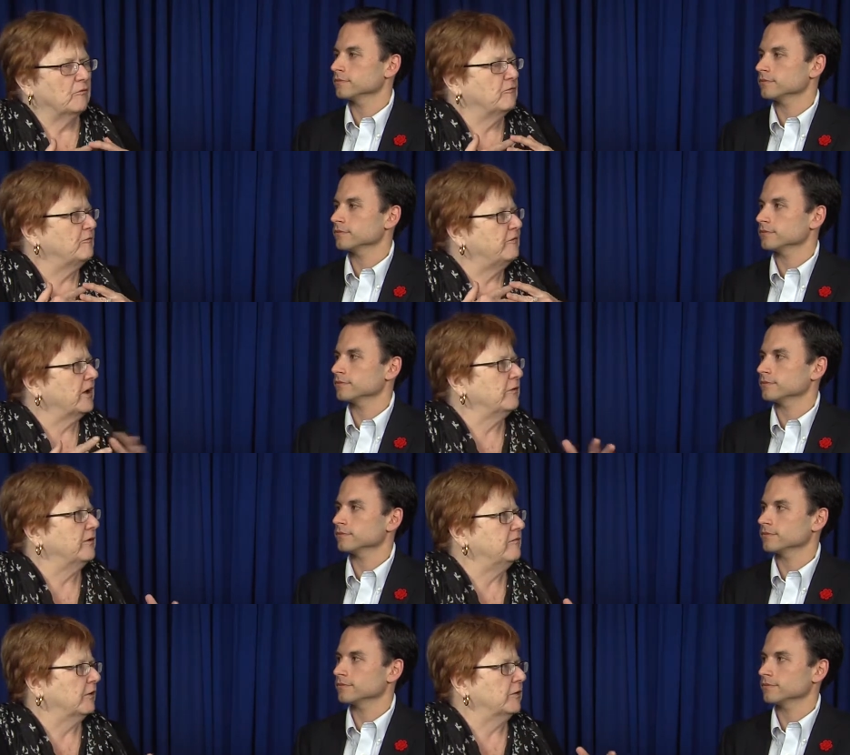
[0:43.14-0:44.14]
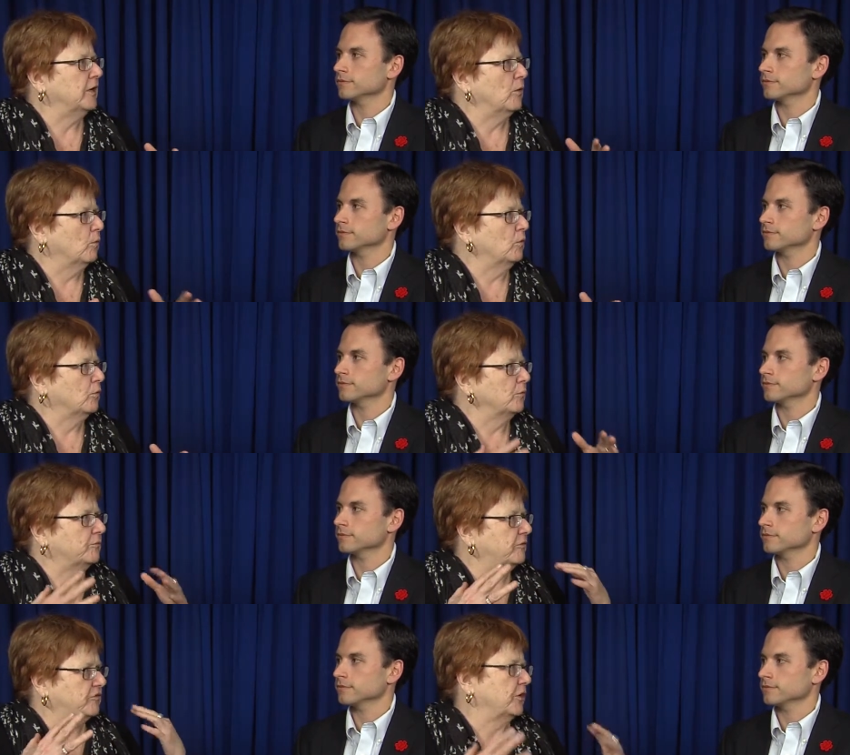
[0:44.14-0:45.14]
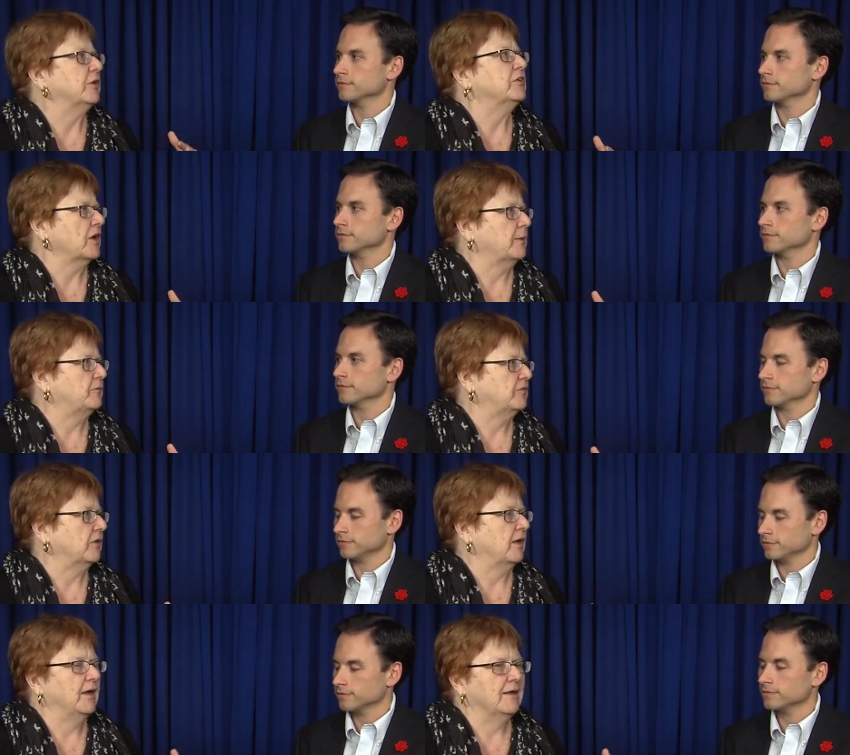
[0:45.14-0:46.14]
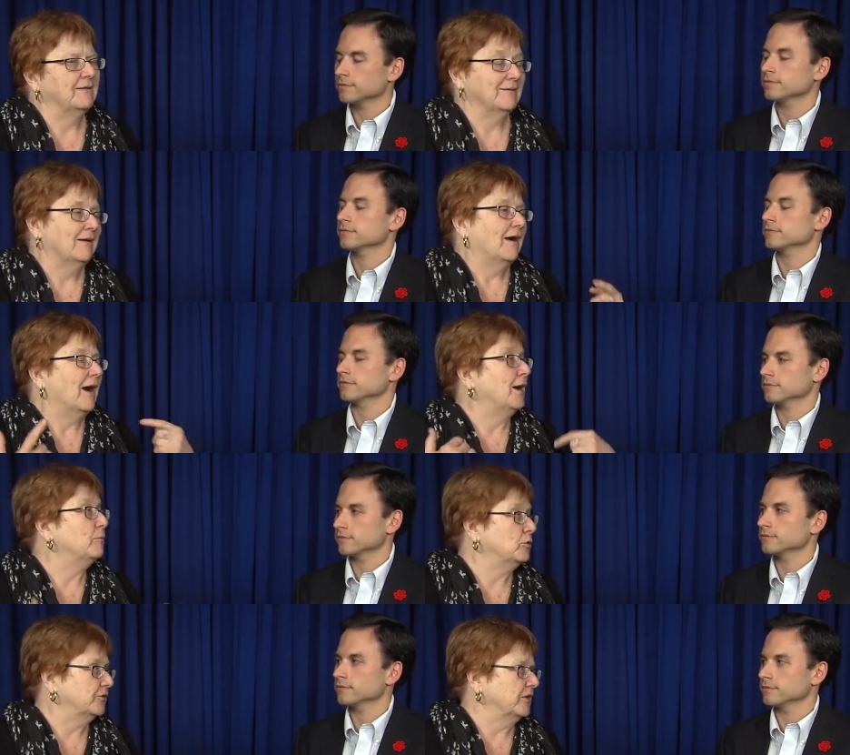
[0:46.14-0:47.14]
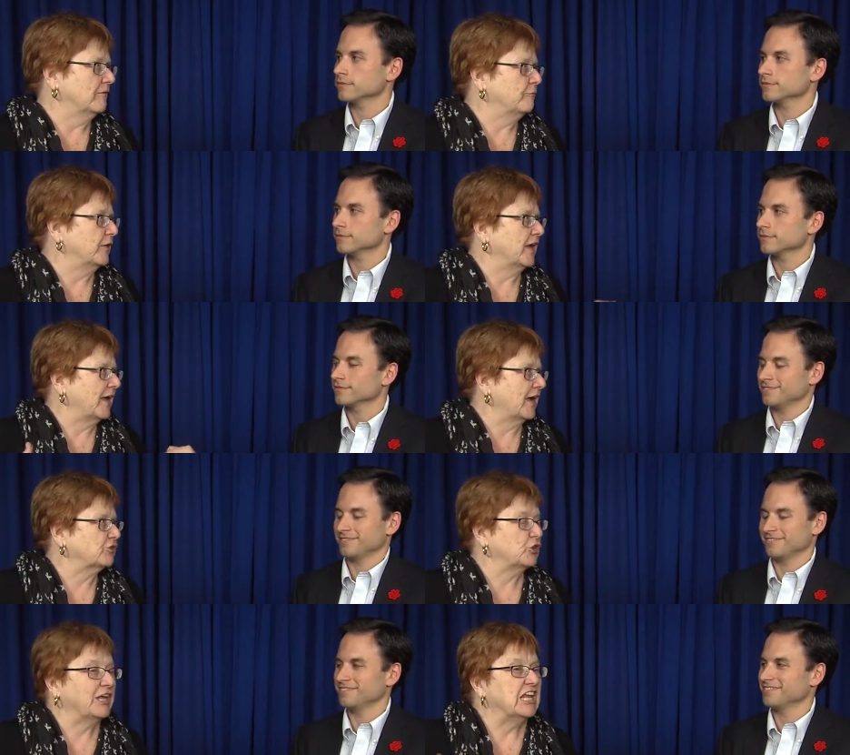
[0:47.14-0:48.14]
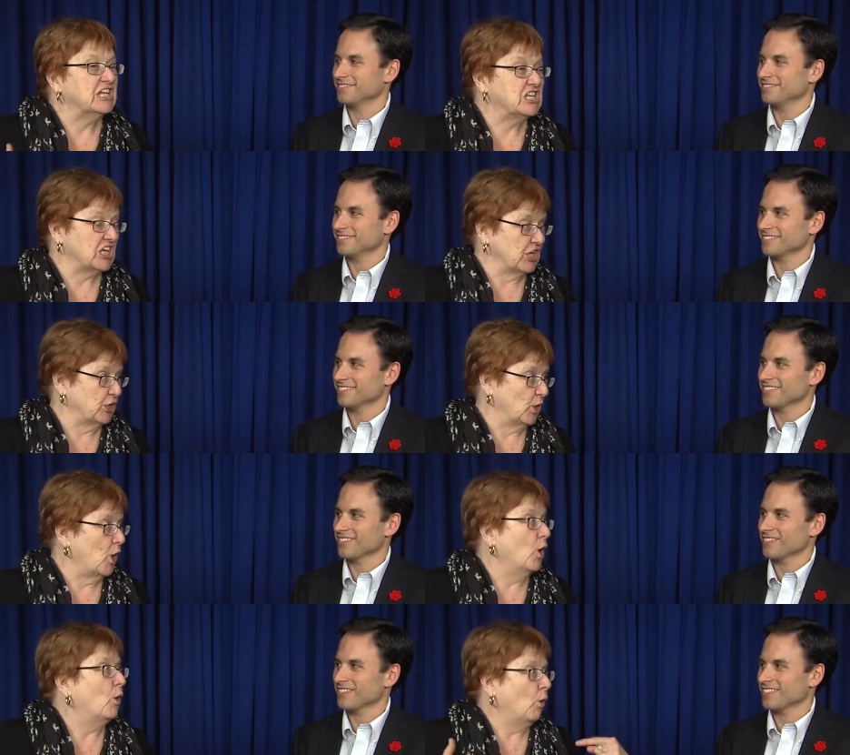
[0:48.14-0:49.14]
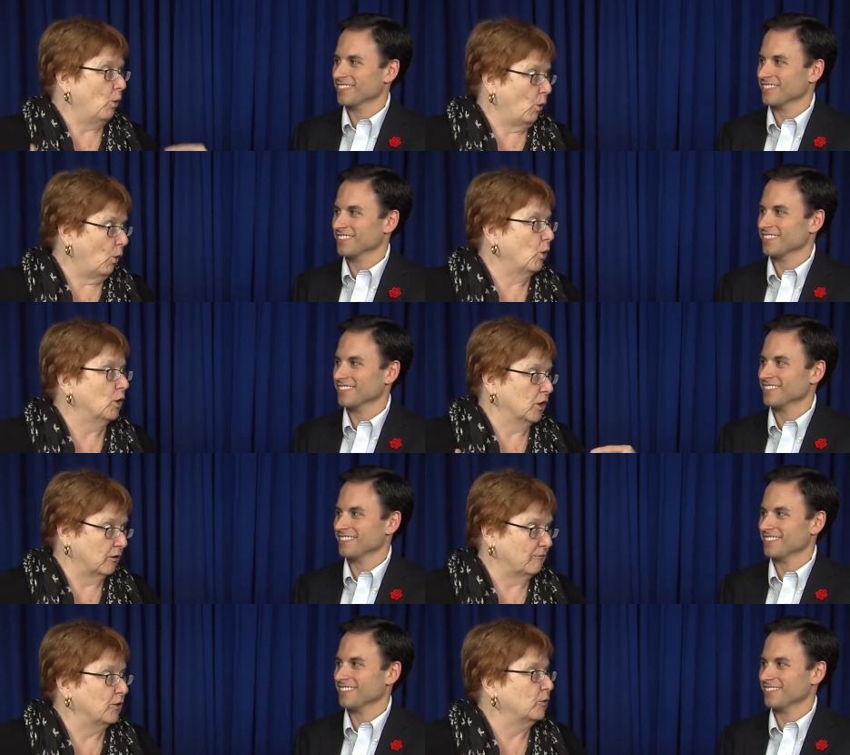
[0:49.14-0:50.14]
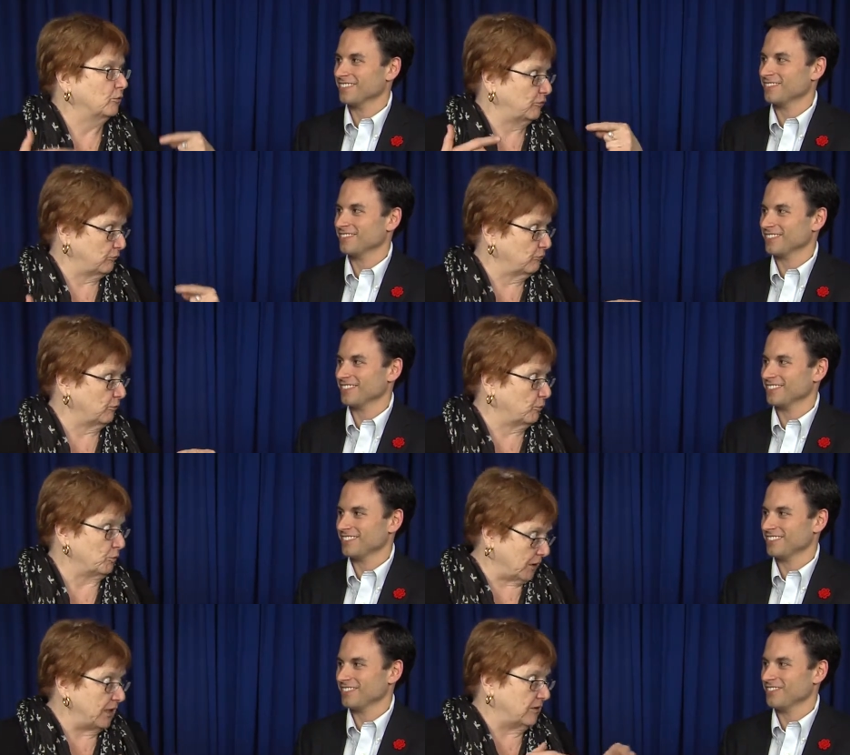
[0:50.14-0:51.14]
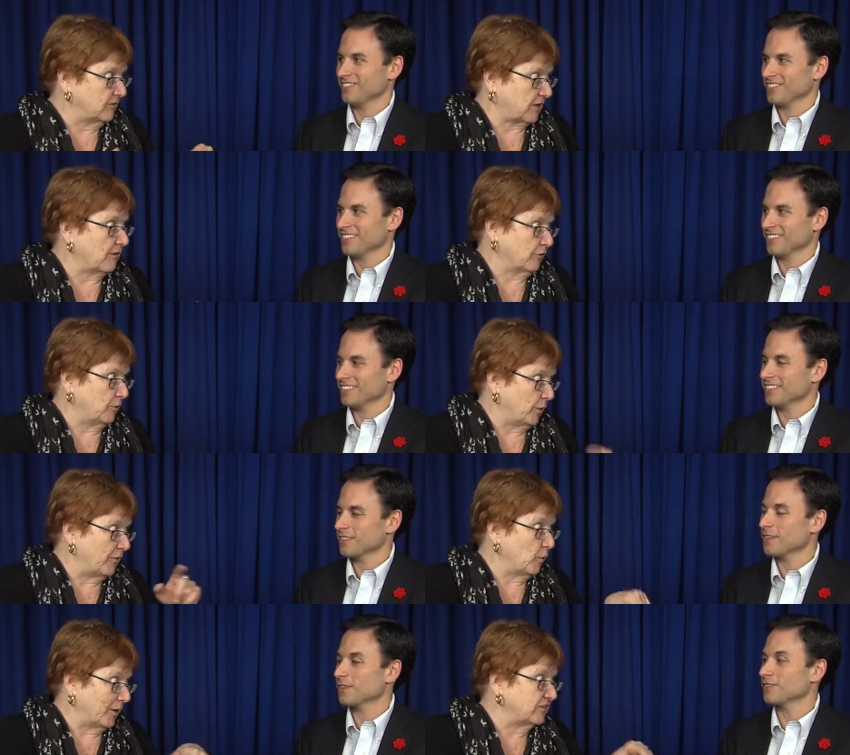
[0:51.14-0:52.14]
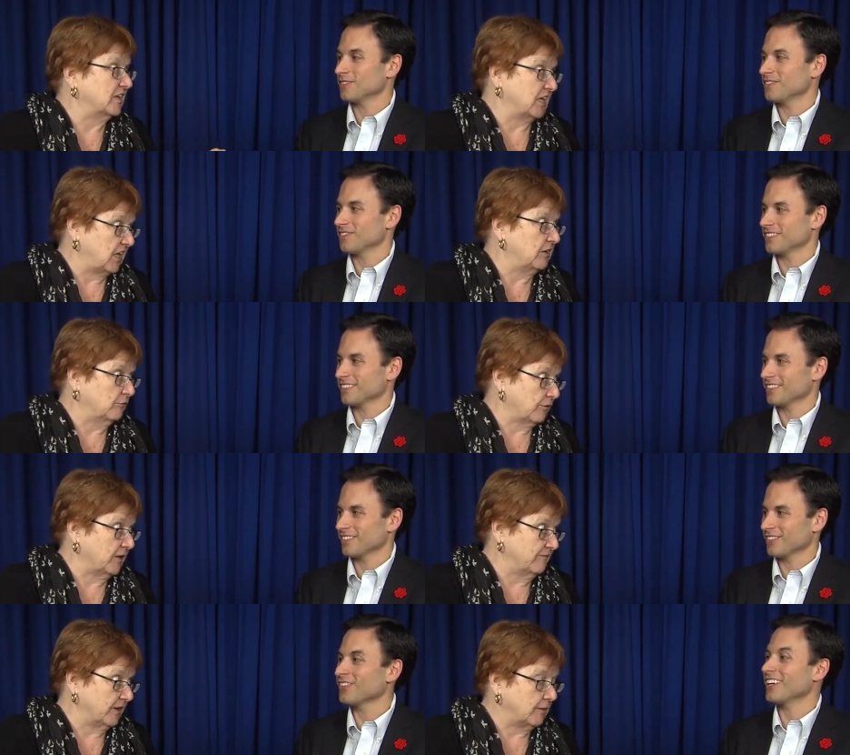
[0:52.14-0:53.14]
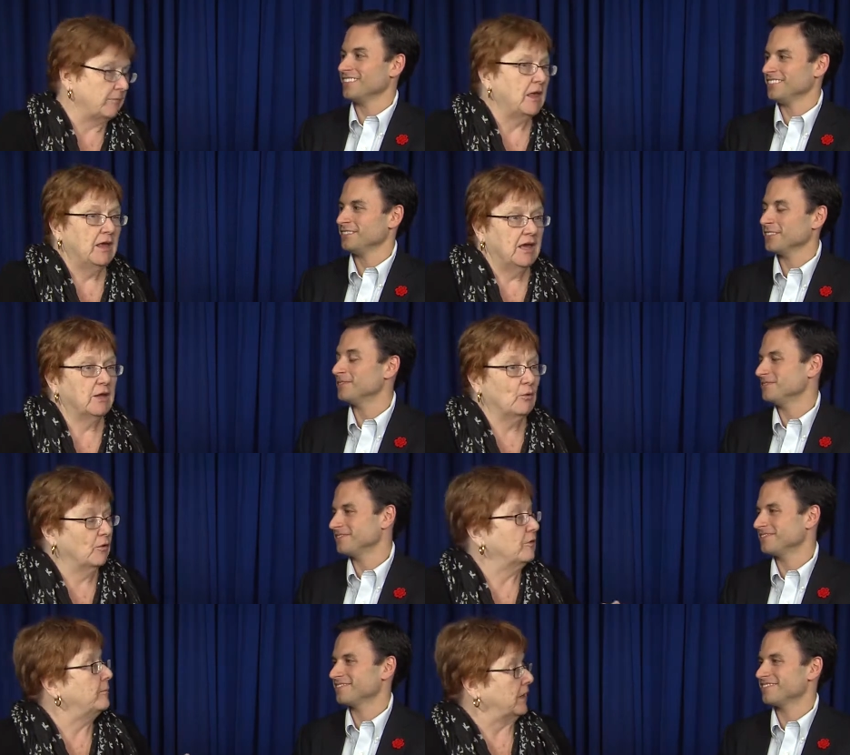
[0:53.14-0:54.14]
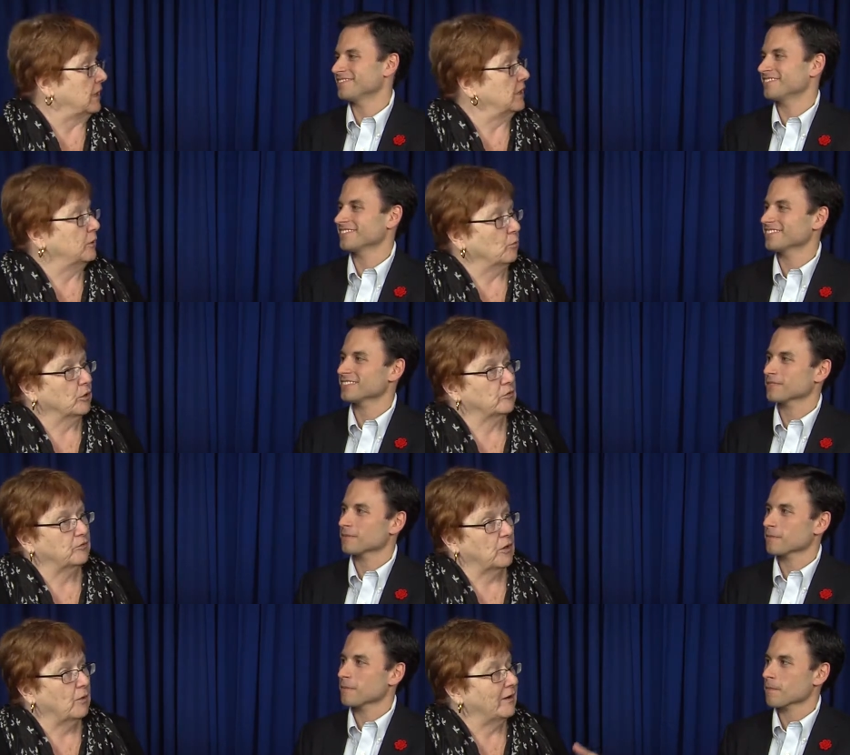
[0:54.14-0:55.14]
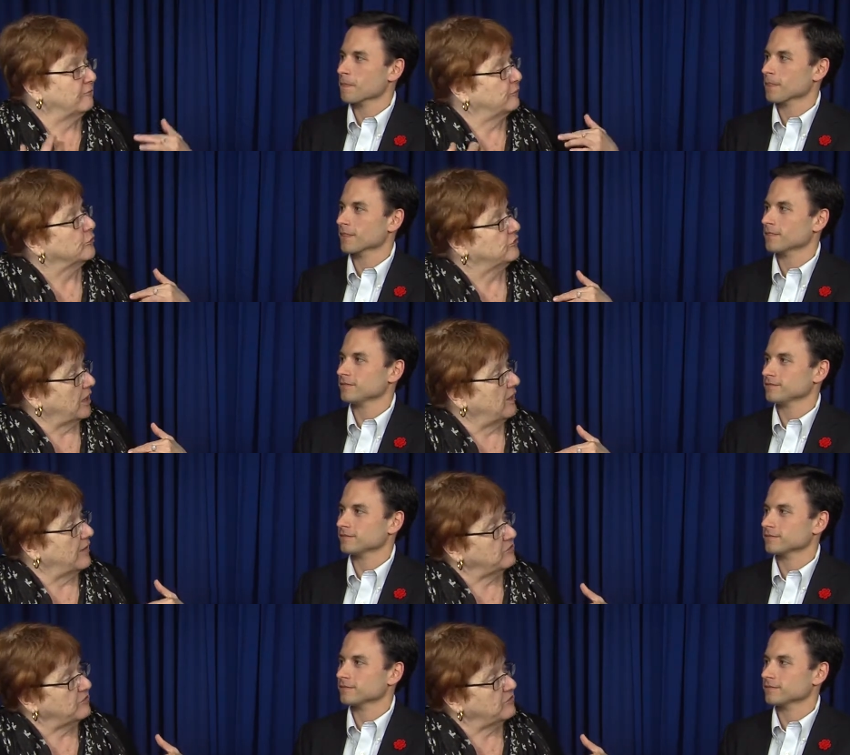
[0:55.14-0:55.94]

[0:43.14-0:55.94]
Speaker 1: very, very old stereotypes. And I'm old enough that I actually did all of those e-discovery when there wasn't an e in front of it, right, right. and all the beginning work. So I firsthand,